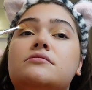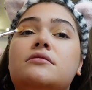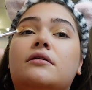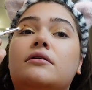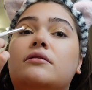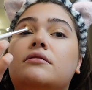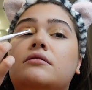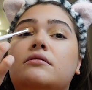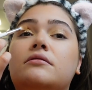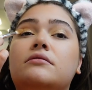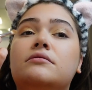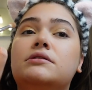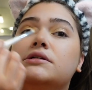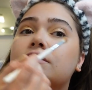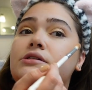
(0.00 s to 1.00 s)
So
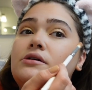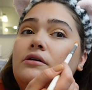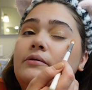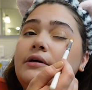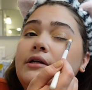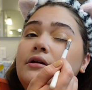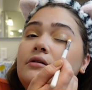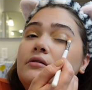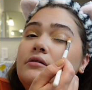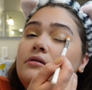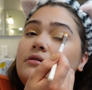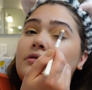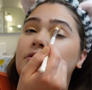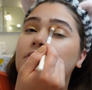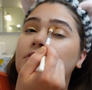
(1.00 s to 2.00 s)
just go in
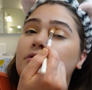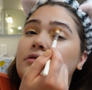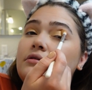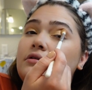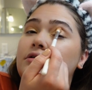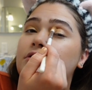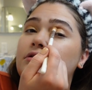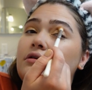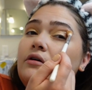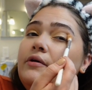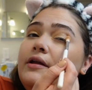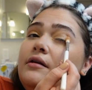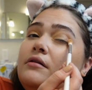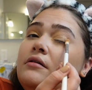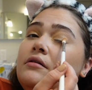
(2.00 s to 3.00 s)
and just go
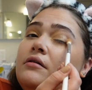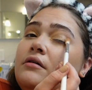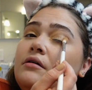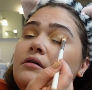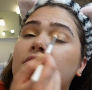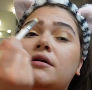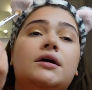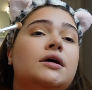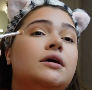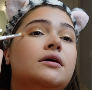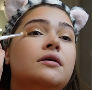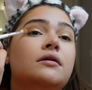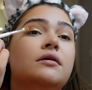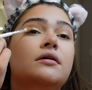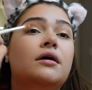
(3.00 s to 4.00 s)
in,
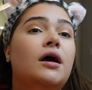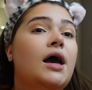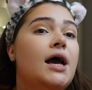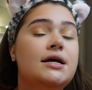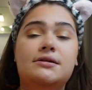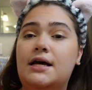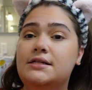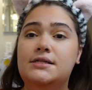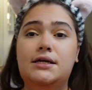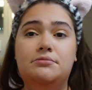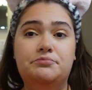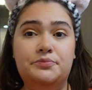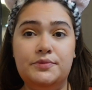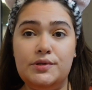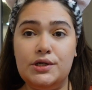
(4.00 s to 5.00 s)
and that's
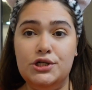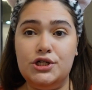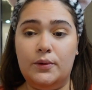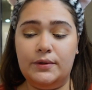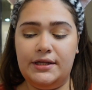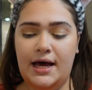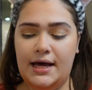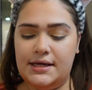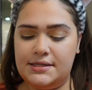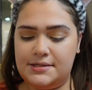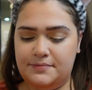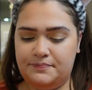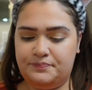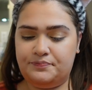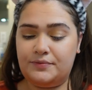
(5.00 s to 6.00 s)
it. You're done with the
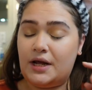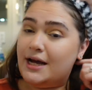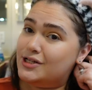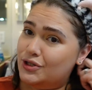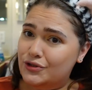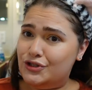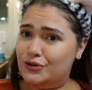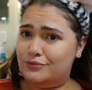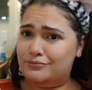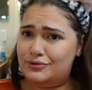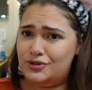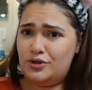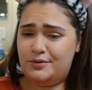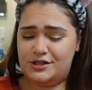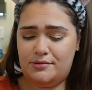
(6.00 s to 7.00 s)
eyes. I told you,
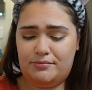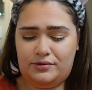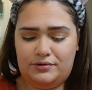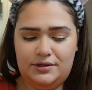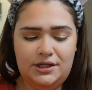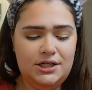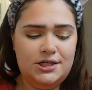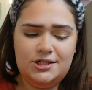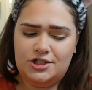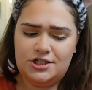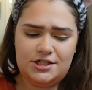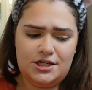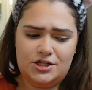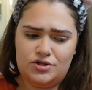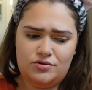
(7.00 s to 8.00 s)
super simple. Just
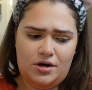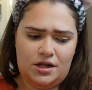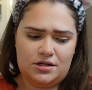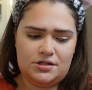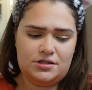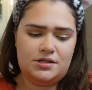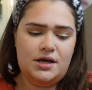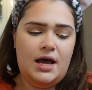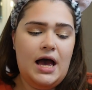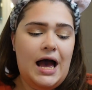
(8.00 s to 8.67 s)
needed two colors.